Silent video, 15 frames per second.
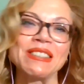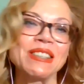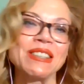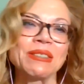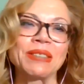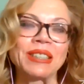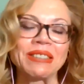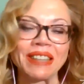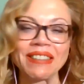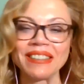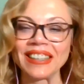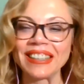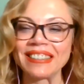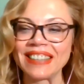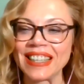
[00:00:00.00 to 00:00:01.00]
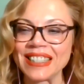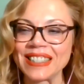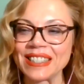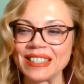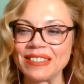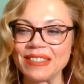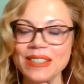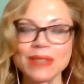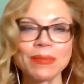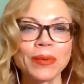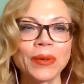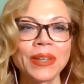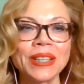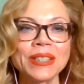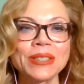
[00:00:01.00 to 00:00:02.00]
So, well, I think that at this
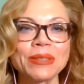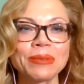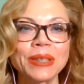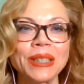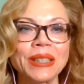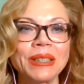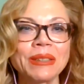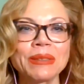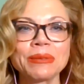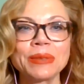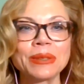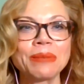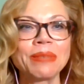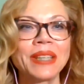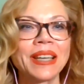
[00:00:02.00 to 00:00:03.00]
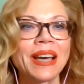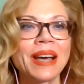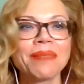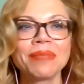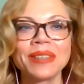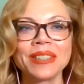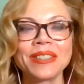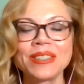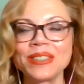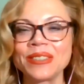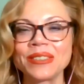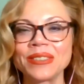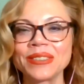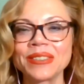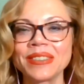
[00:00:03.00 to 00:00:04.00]
point, we would be happy
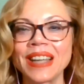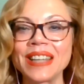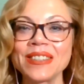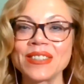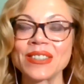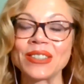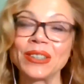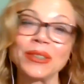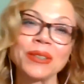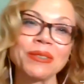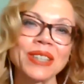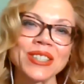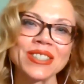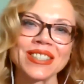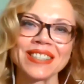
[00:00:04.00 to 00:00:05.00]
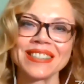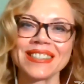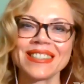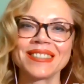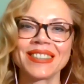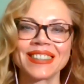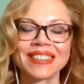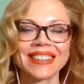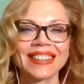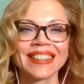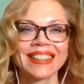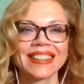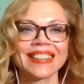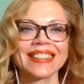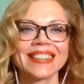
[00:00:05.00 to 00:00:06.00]
to answer your questions,
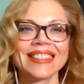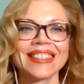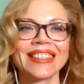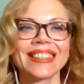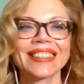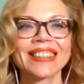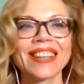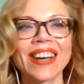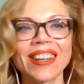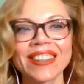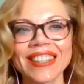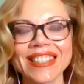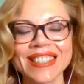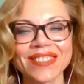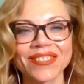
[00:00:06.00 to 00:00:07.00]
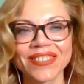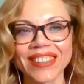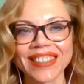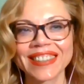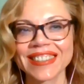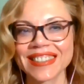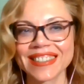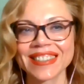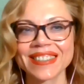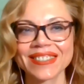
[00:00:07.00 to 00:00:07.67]
dear colleagues and friends.